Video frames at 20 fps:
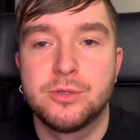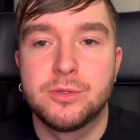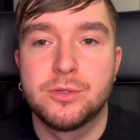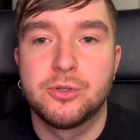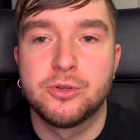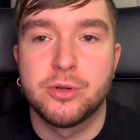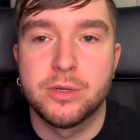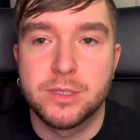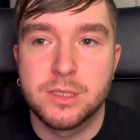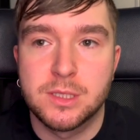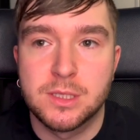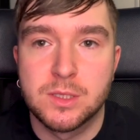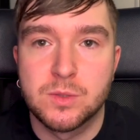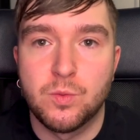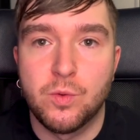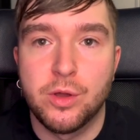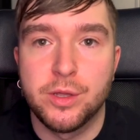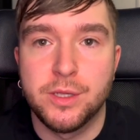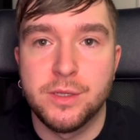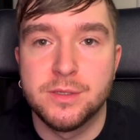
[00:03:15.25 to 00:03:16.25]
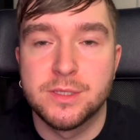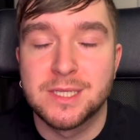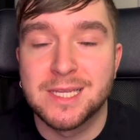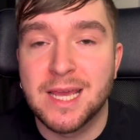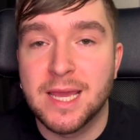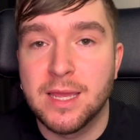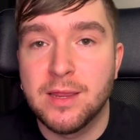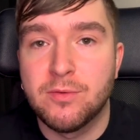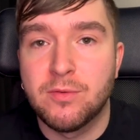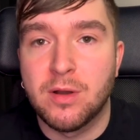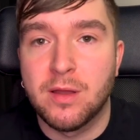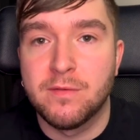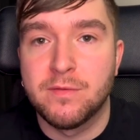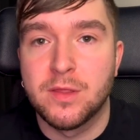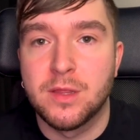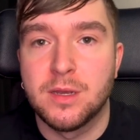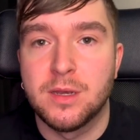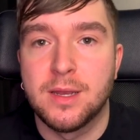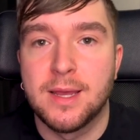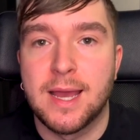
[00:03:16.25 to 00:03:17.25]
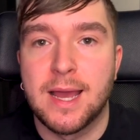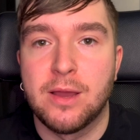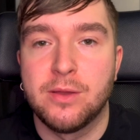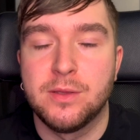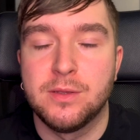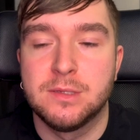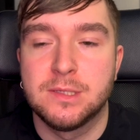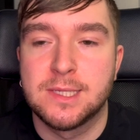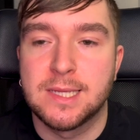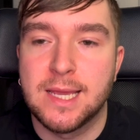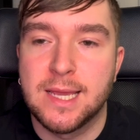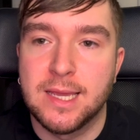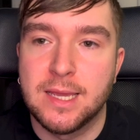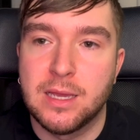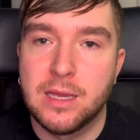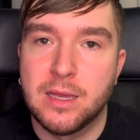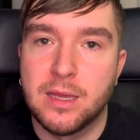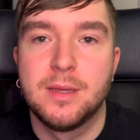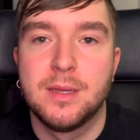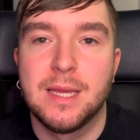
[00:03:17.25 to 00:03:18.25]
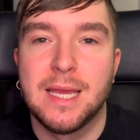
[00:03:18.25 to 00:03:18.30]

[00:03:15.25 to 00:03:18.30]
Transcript: trusts what you say rather than how you say it.